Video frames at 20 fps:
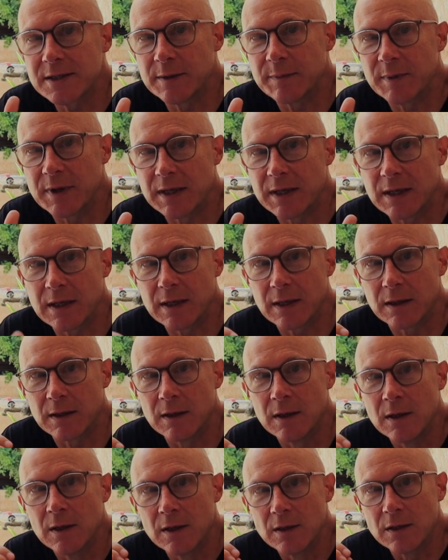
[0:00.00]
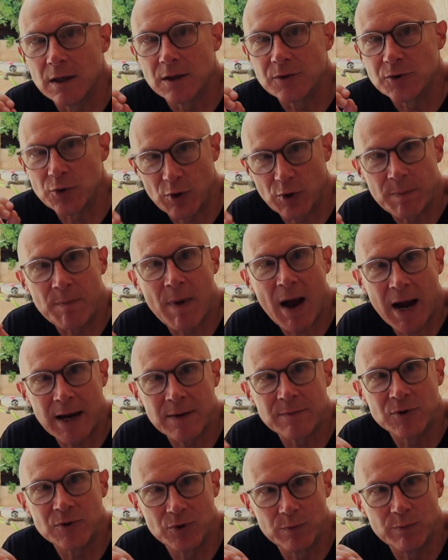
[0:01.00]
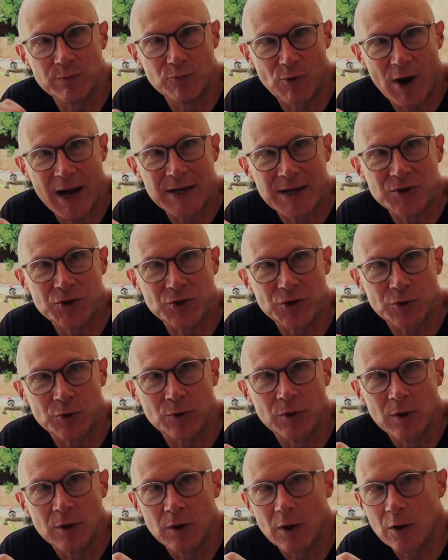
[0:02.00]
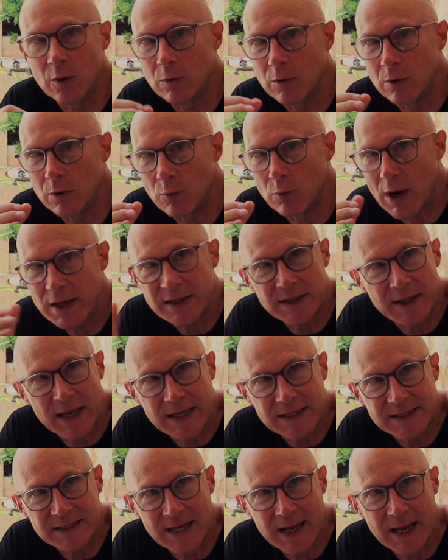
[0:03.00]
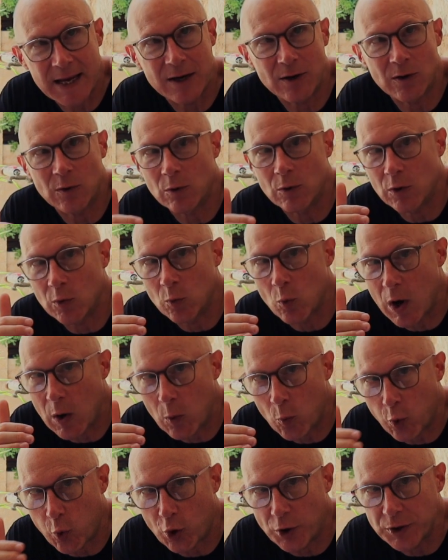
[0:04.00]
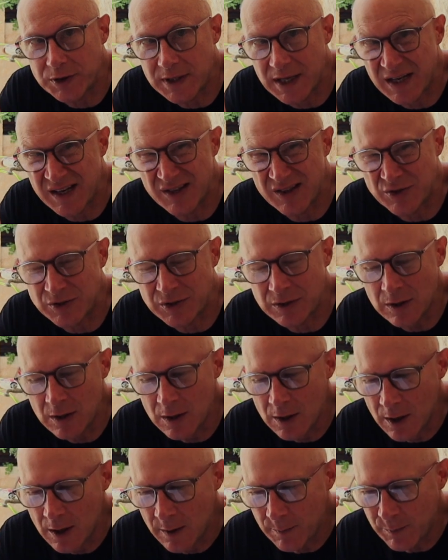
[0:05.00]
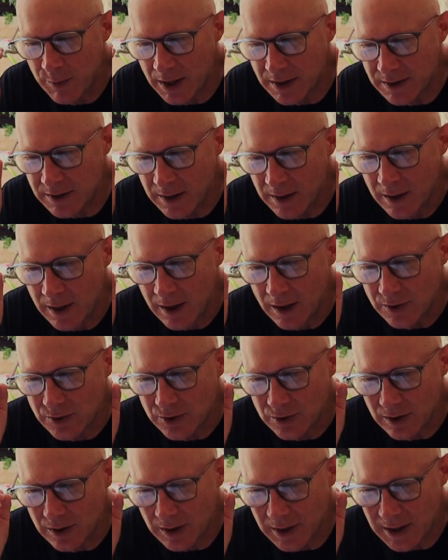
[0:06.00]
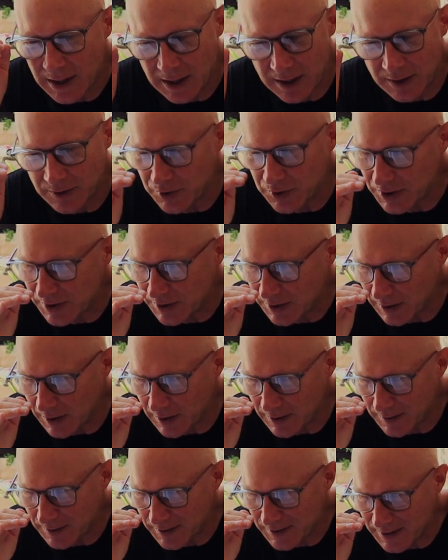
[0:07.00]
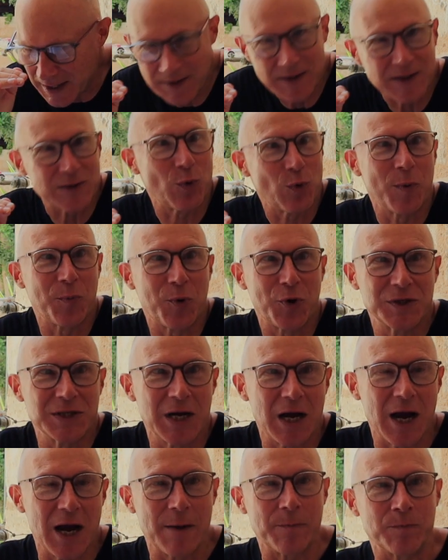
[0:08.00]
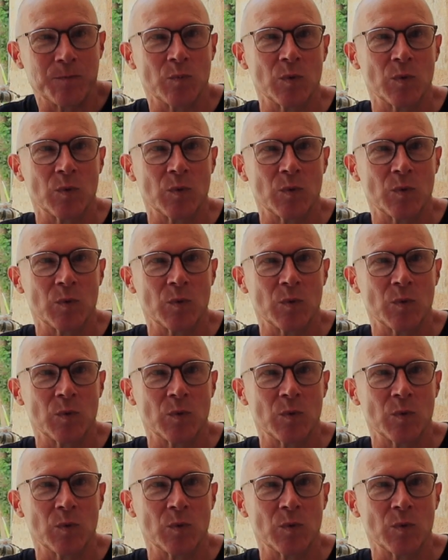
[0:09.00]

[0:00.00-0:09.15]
them again to remind you, what did they say or what words they used. But again, just to say this one more time,